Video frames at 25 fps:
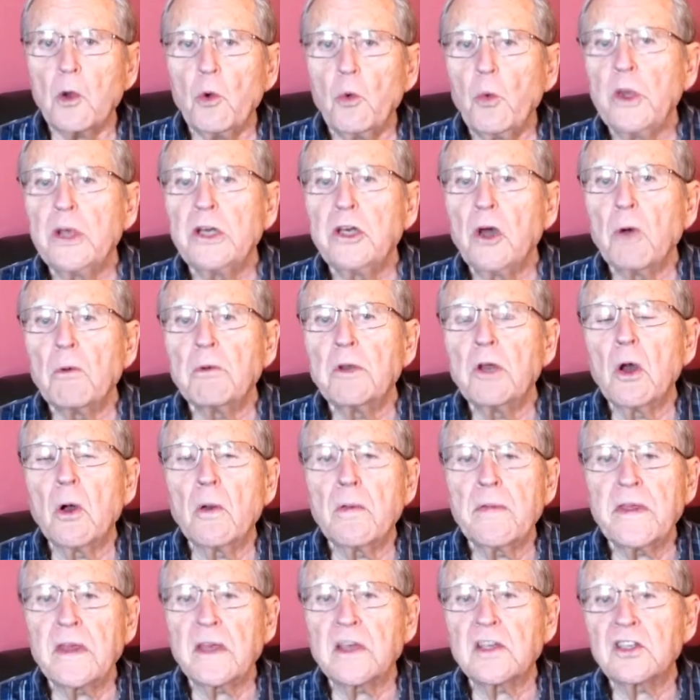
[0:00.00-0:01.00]
We don't
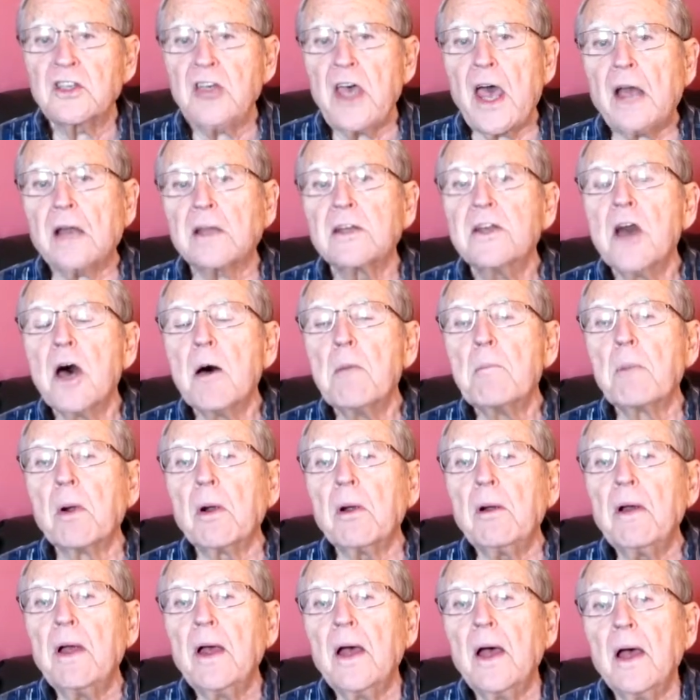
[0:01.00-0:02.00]
know the exact
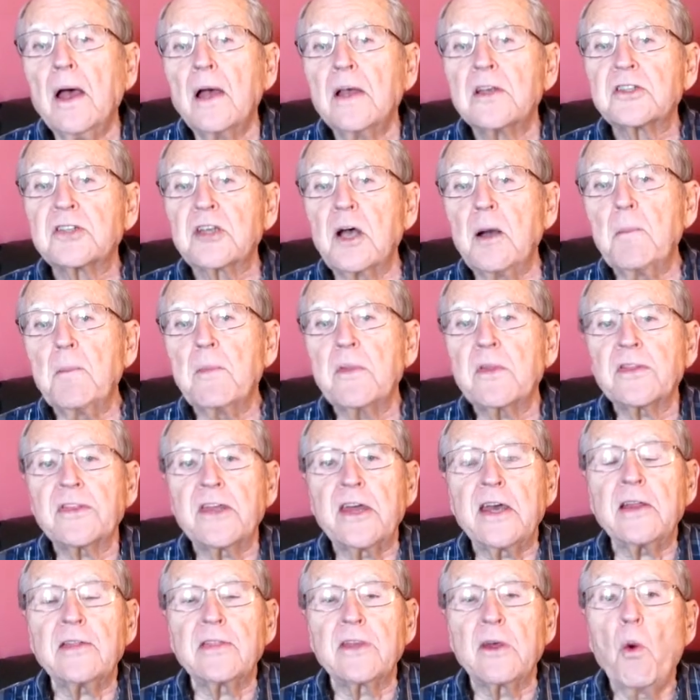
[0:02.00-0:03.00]
number. Some
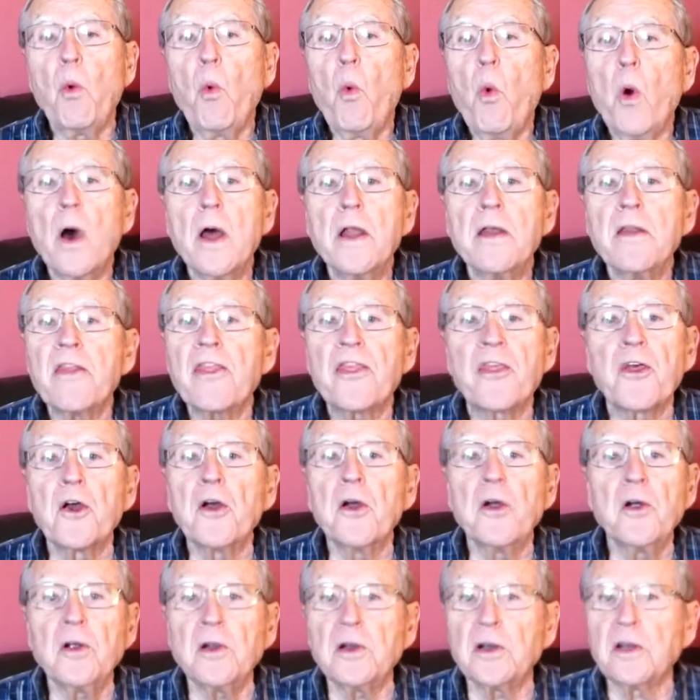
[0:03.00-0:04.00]
think that
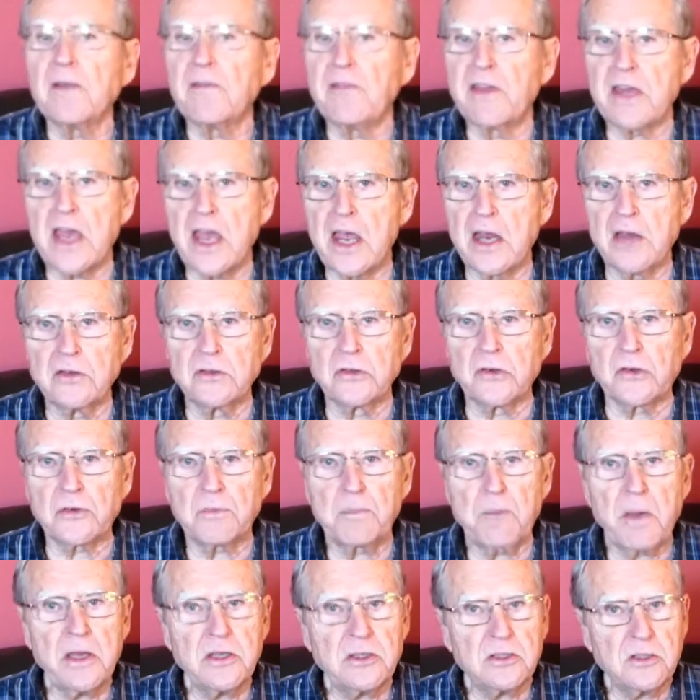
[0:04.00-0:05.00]
1/3 of the angels,
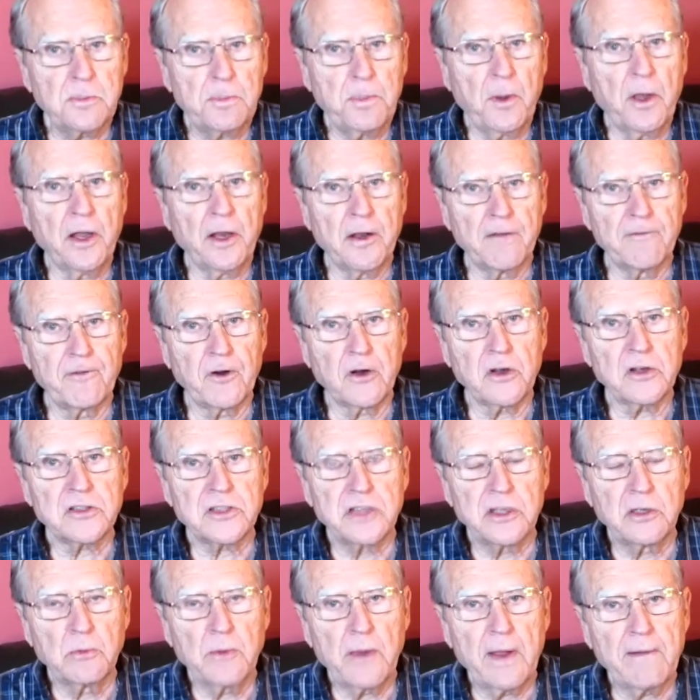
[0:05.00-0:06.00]
based upon a
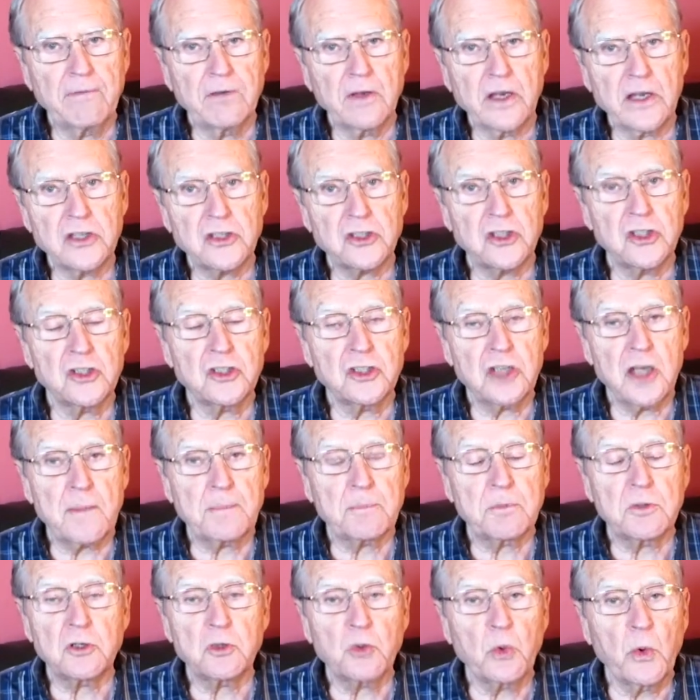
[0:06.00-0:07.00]
verse in Revelation
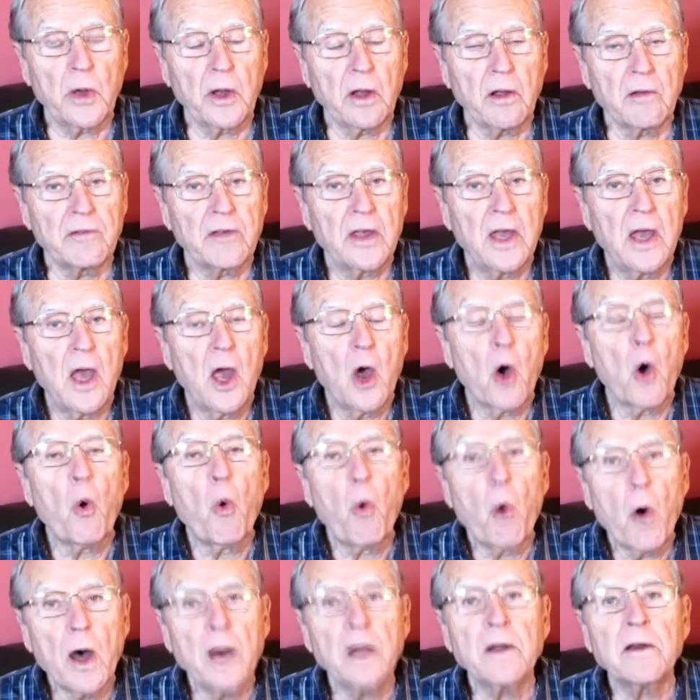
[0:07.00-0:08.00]
chapter 12,
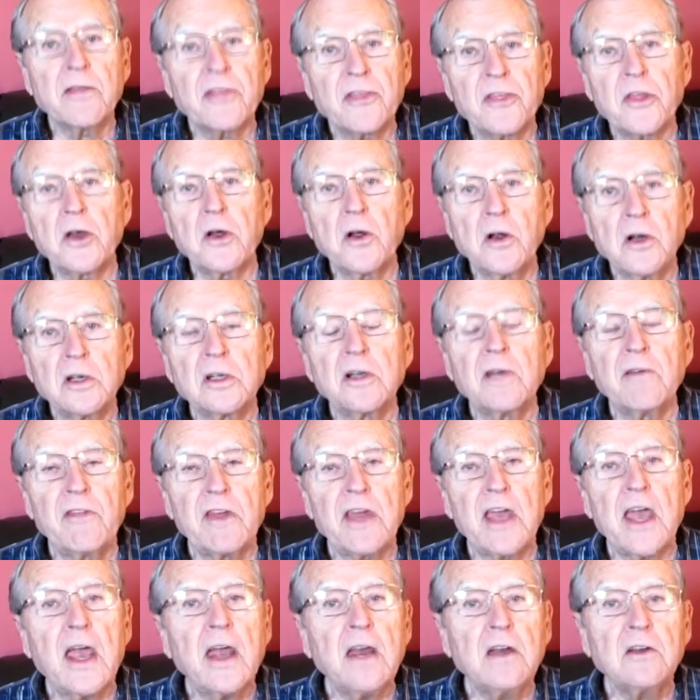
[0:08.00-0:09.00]
1/3 of
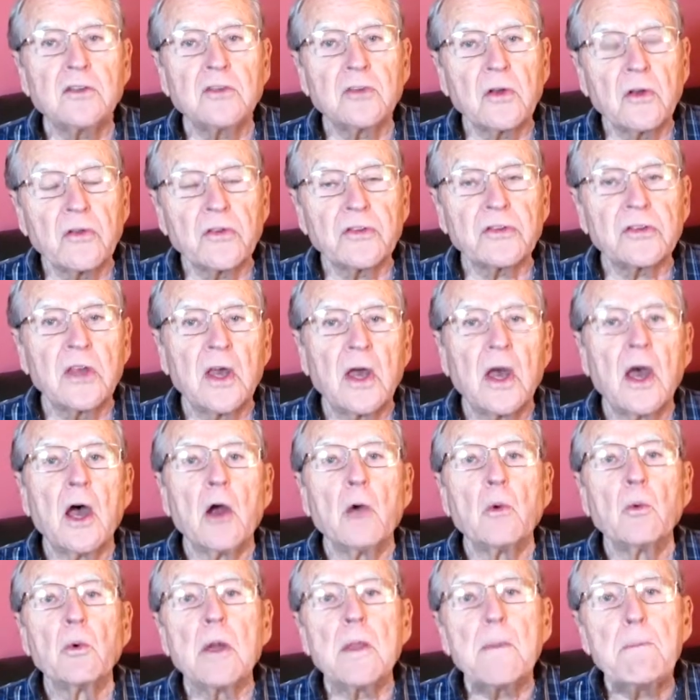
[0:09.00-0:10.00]
the angels
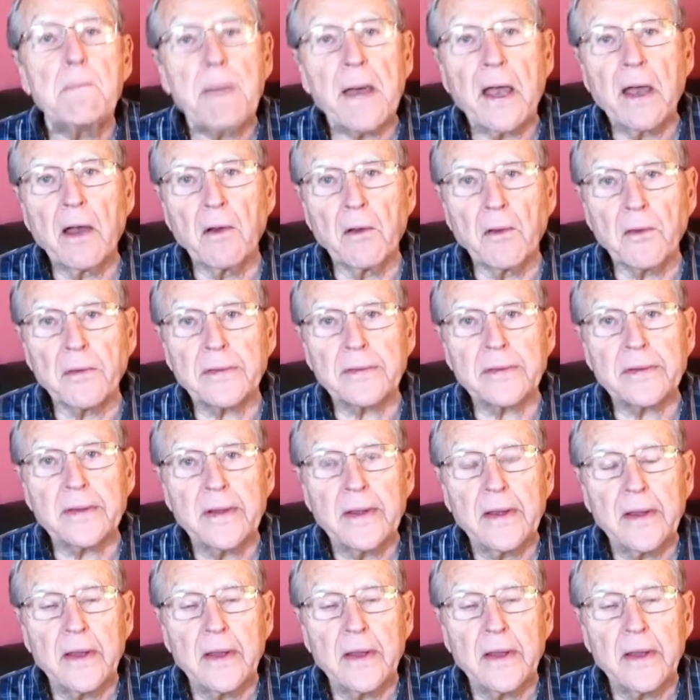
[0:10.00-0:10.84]
rebelled.